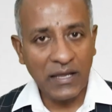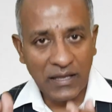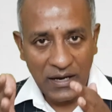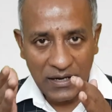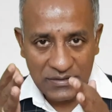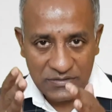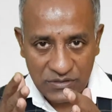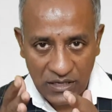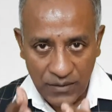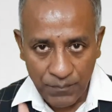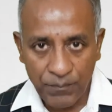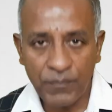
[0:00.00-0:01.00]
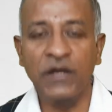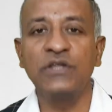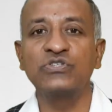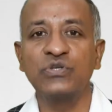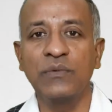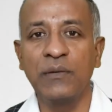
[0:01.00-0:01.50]
it is
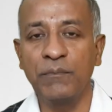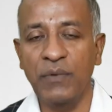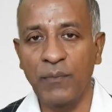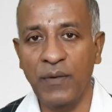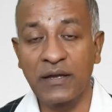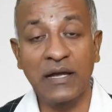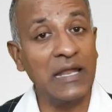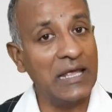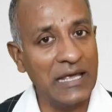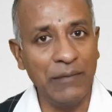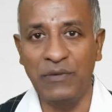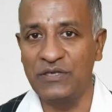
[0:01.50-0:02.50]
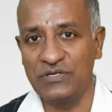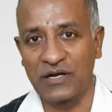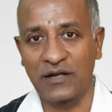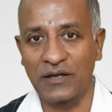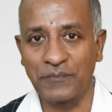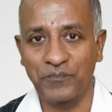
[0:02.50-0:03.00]
to be implemented
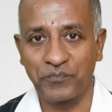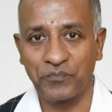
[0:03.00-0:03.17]
immediately.